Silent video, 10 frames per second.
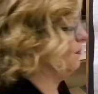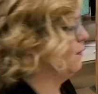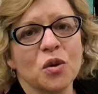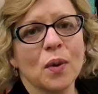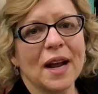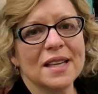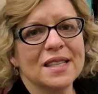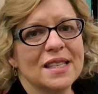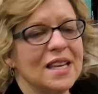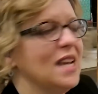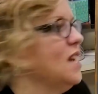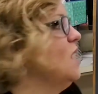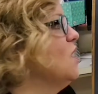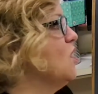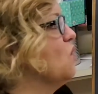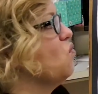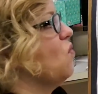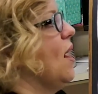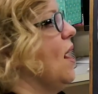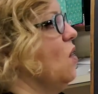When I see the
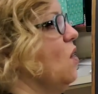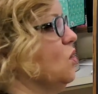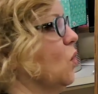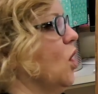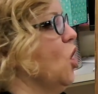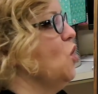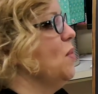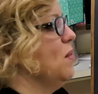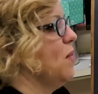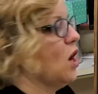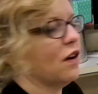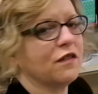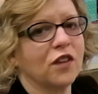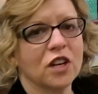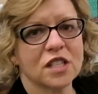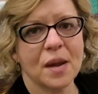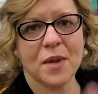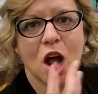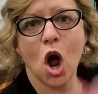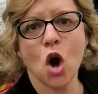round or open part first, I'm going to
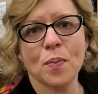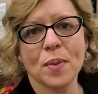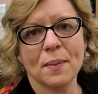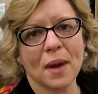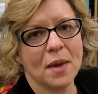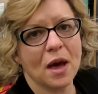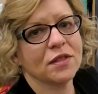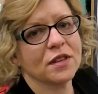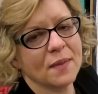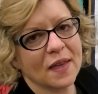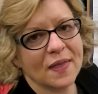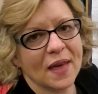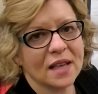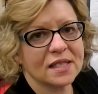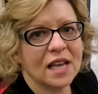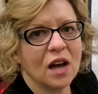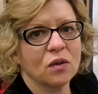open my mouth to make that sound.